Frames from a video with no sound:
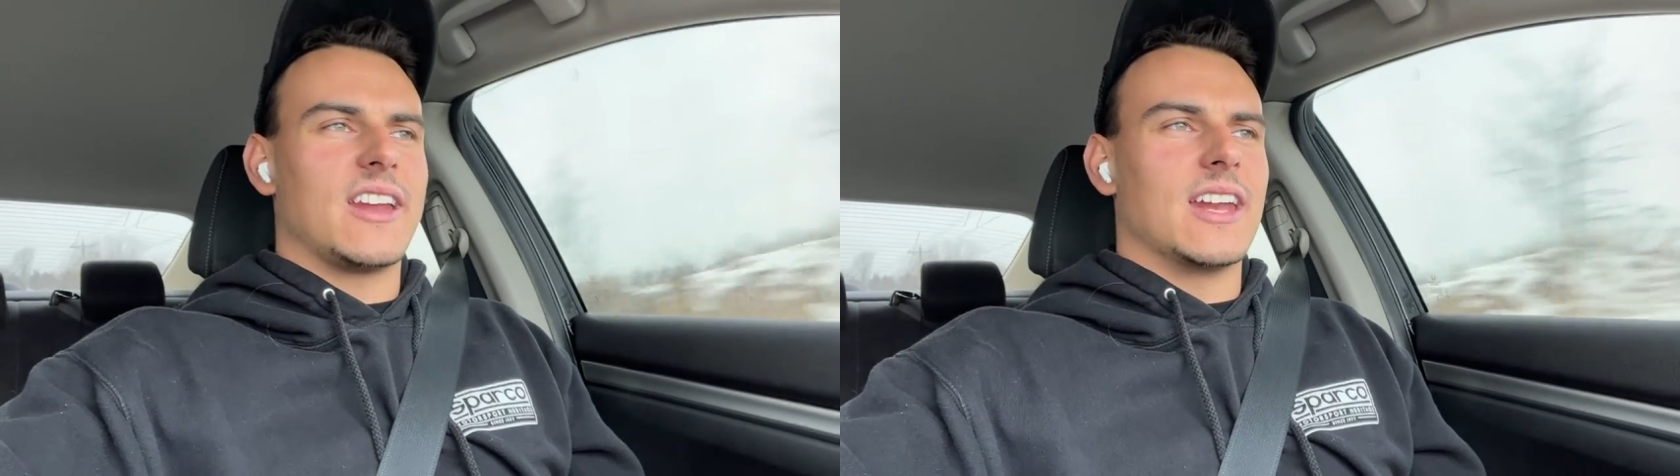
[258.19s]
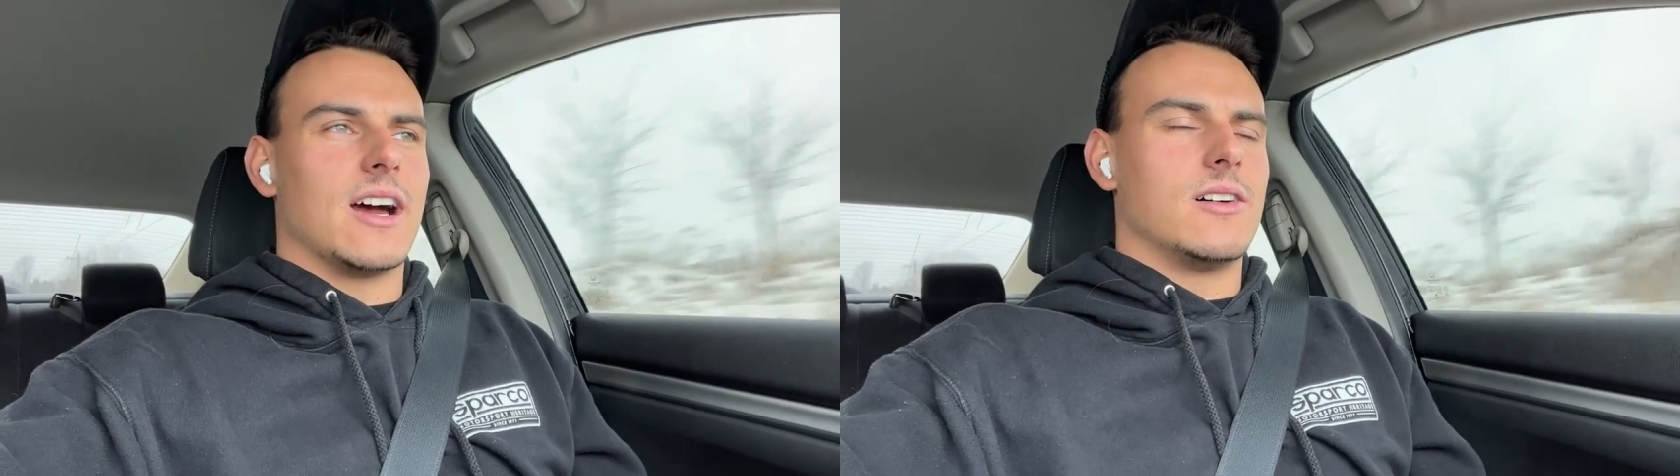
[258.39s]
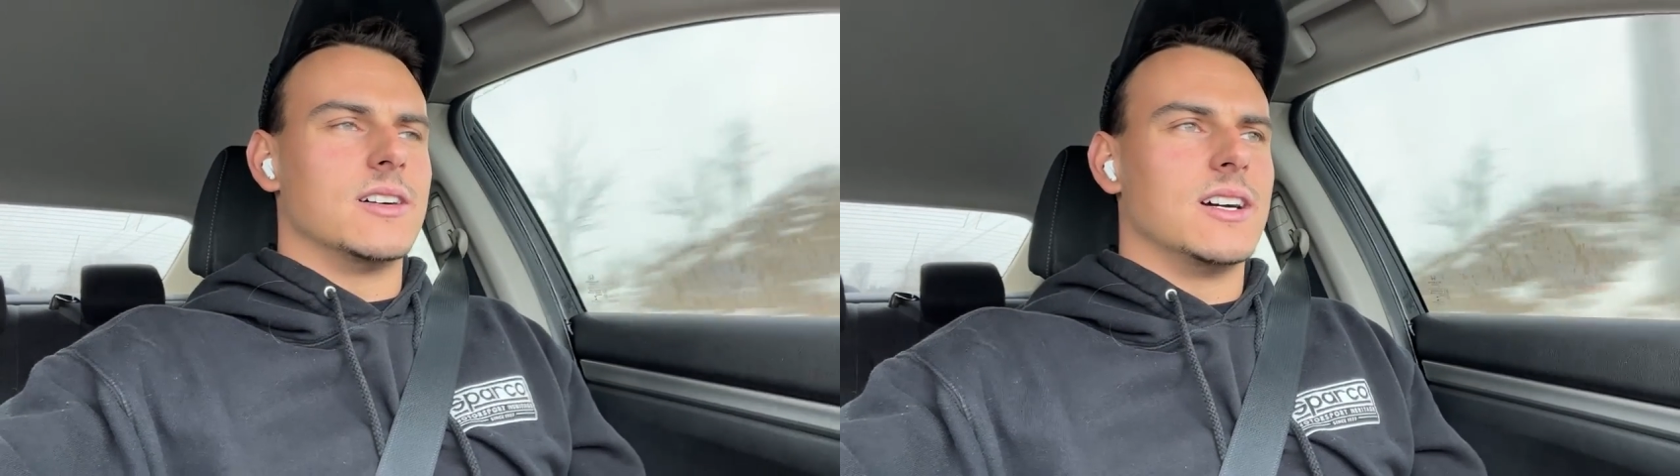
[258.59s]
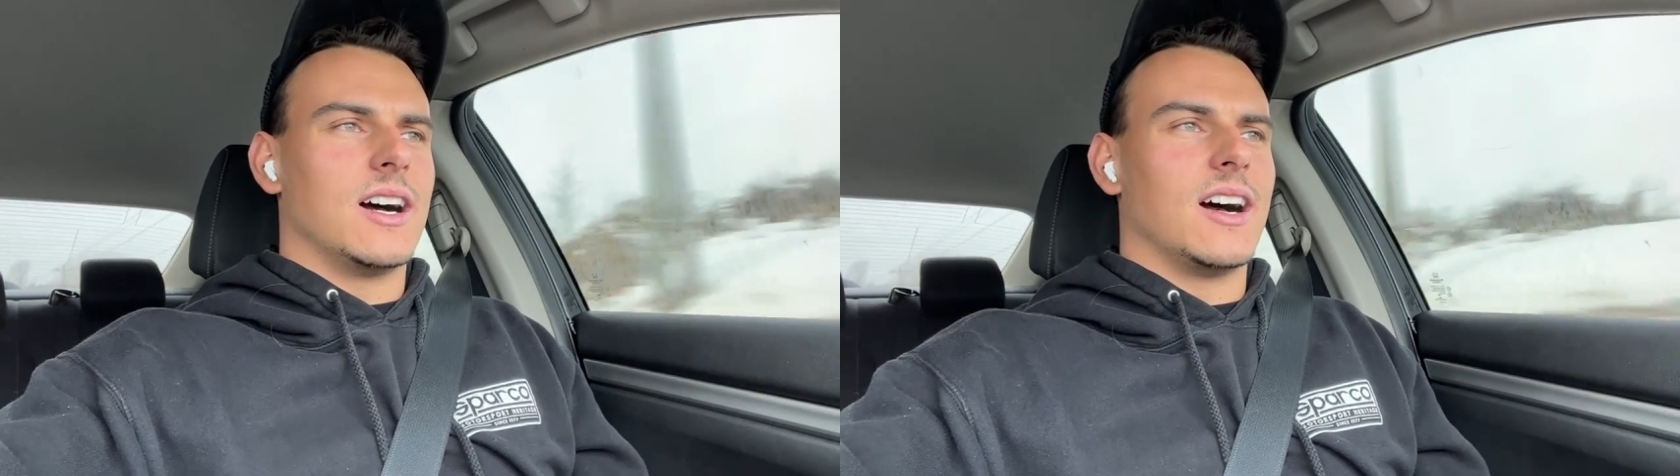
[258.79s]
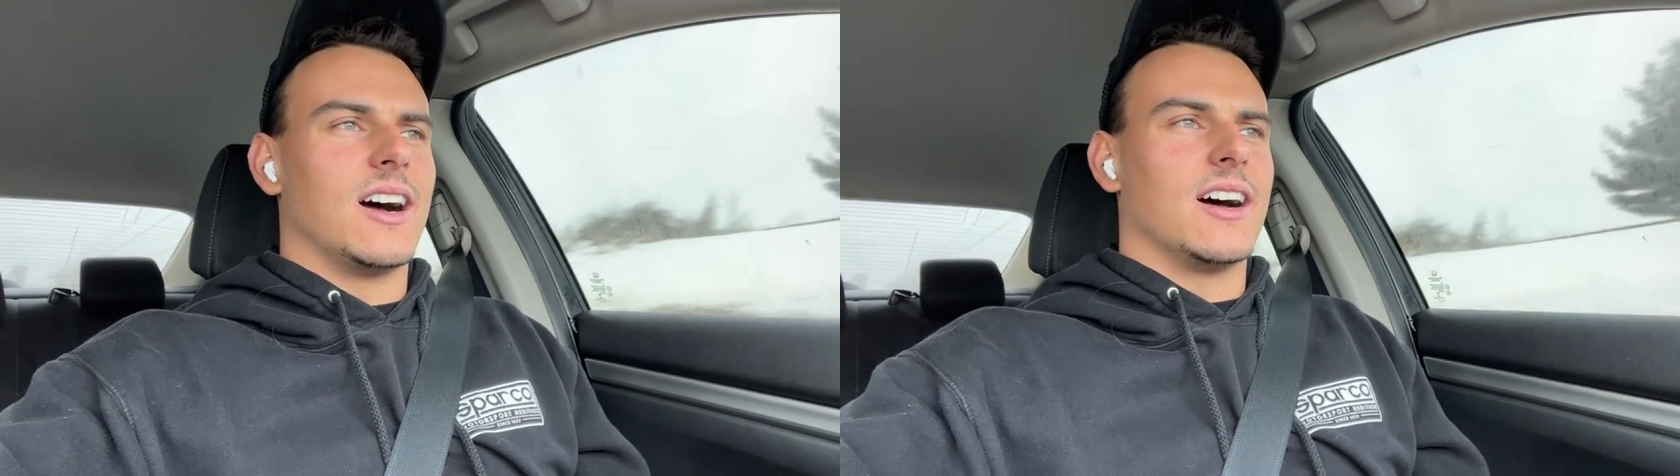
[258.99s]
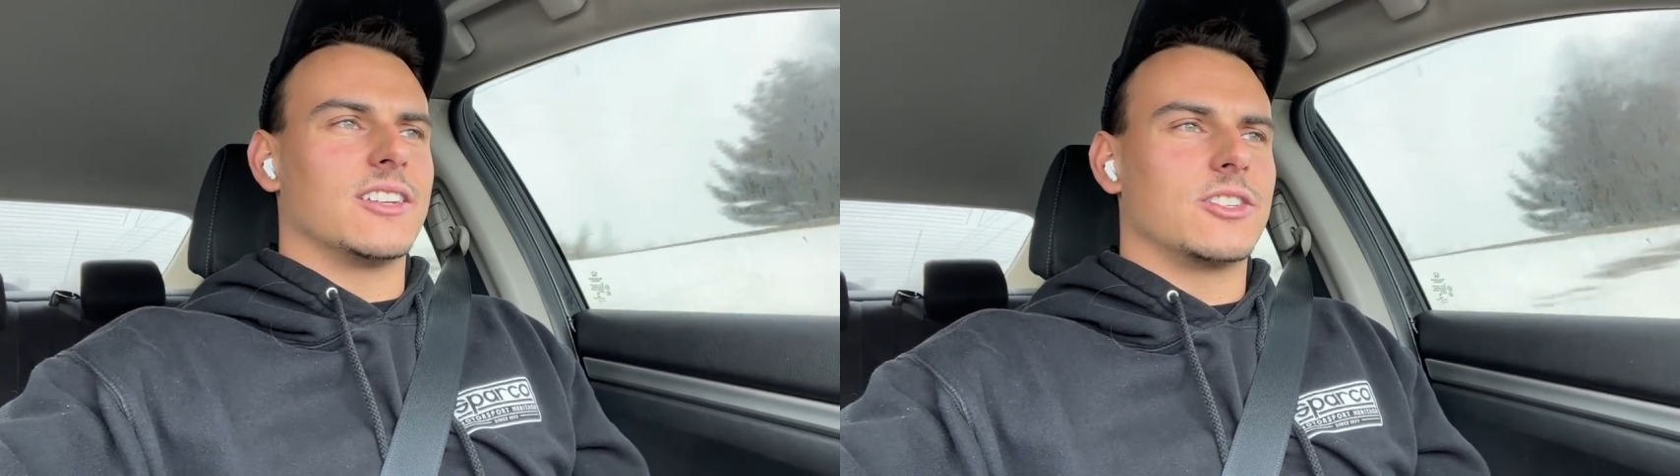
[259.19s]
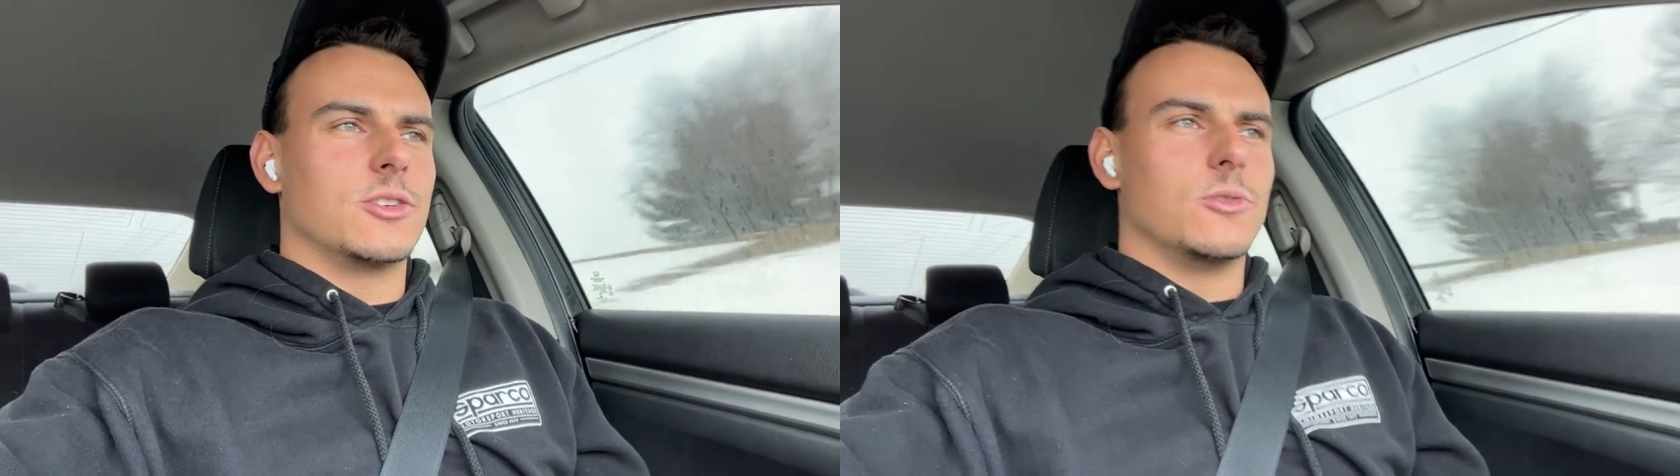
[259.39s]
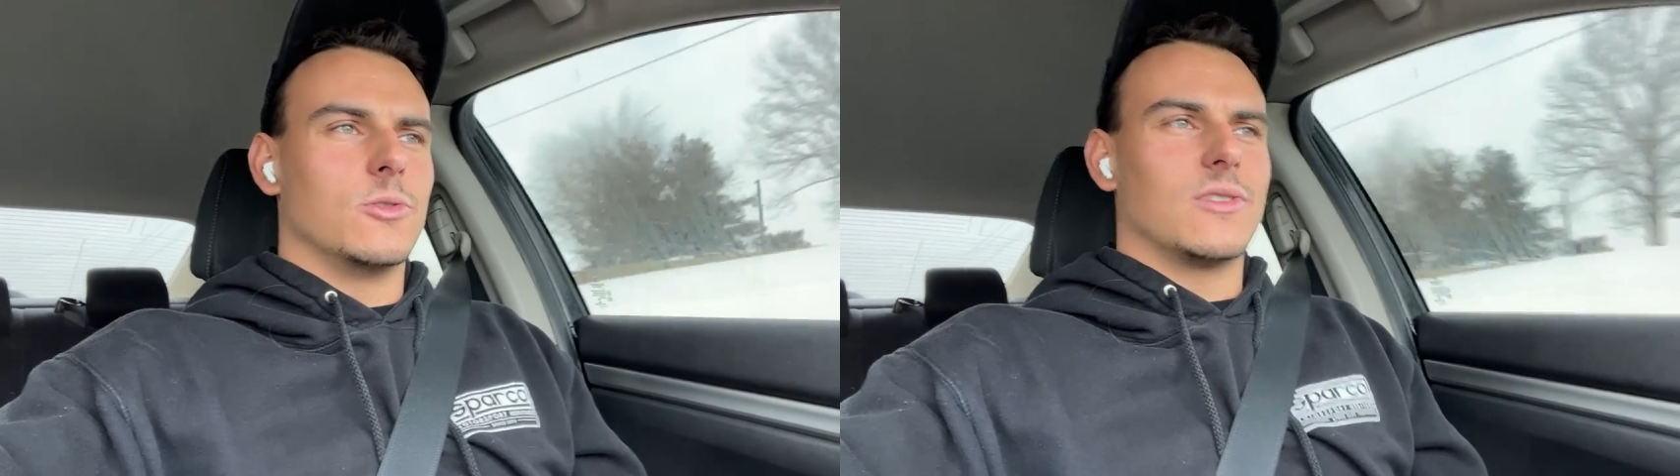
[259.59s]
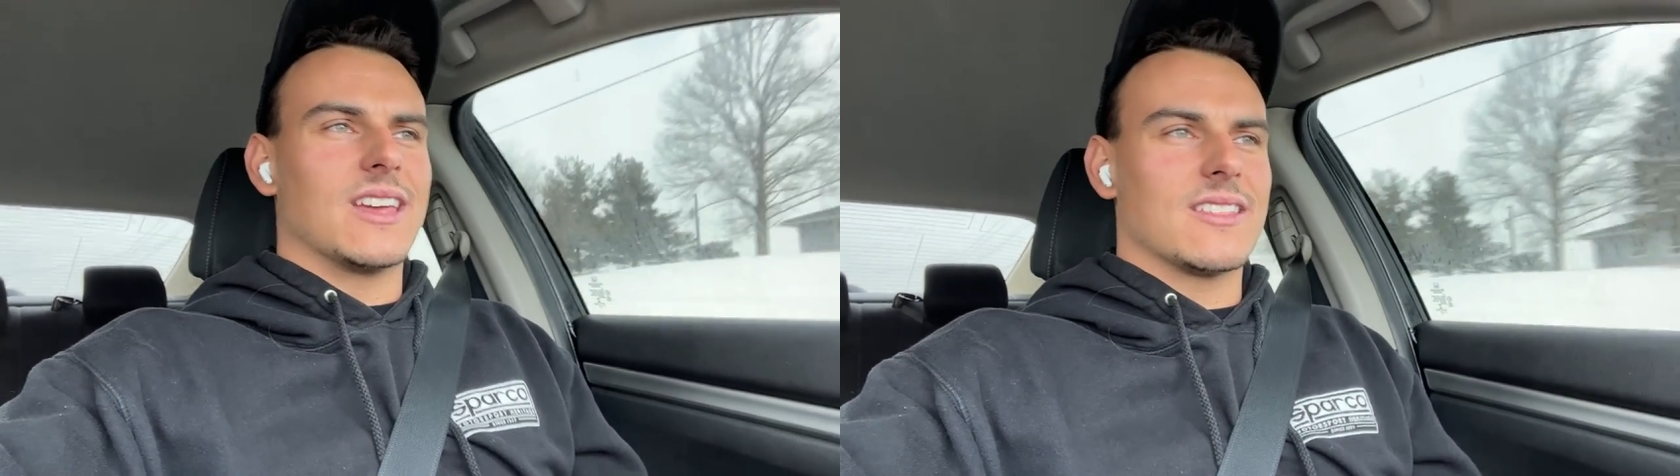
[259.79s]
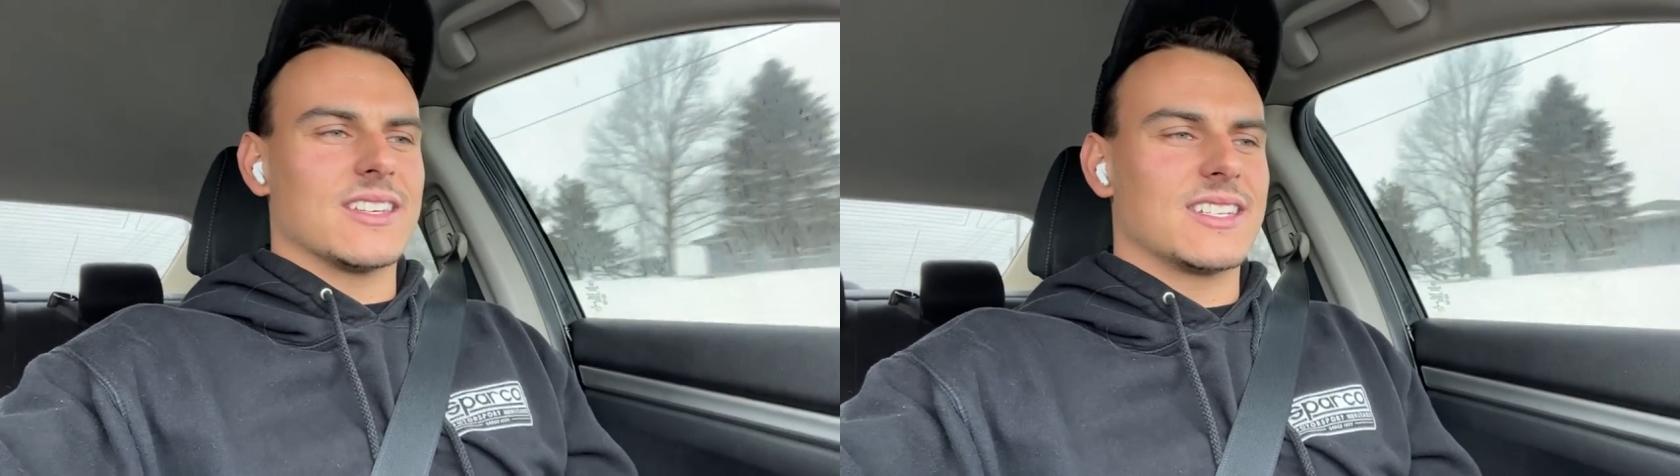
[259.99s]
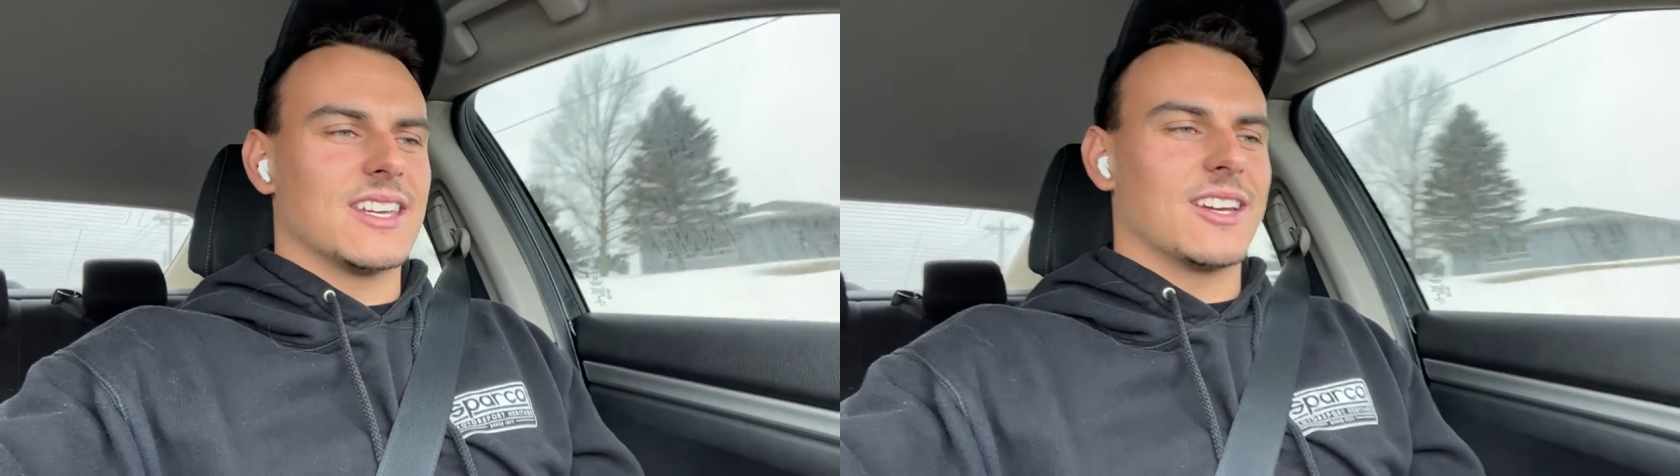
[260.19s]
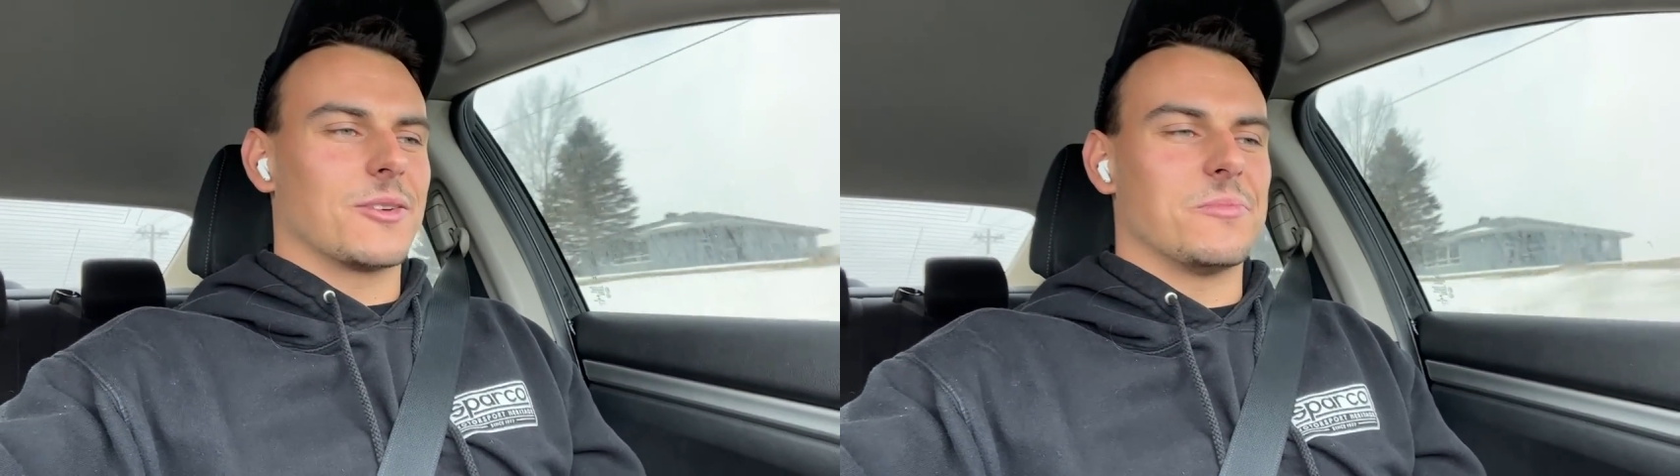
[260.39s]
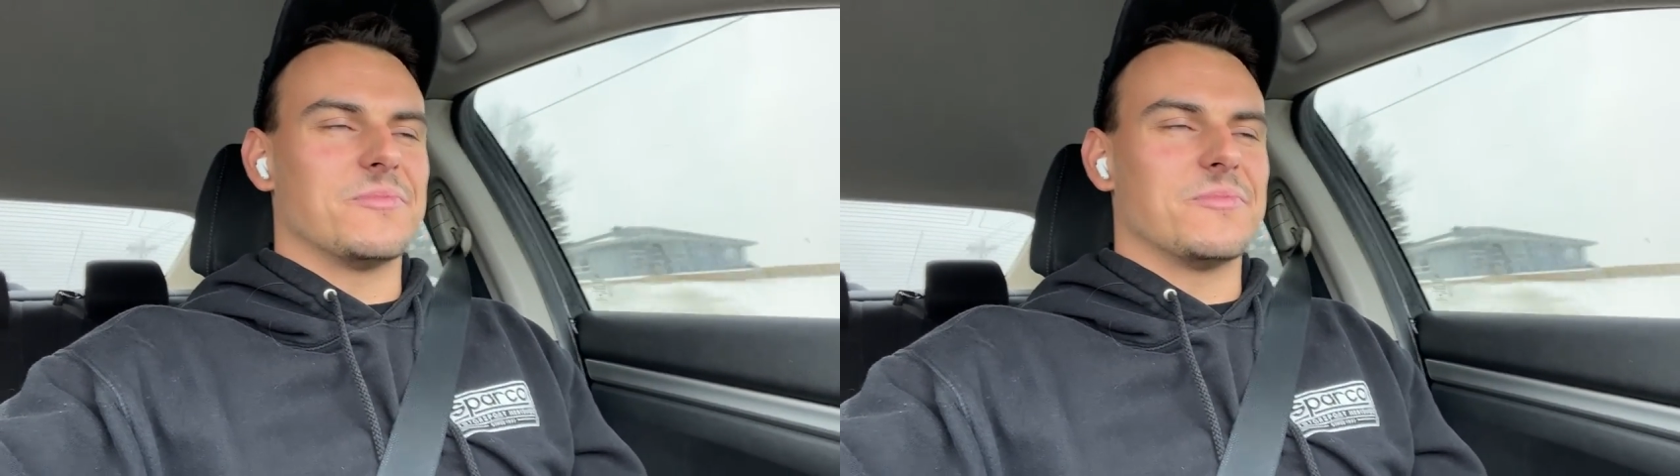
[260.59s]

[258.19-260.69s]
now to get this thing.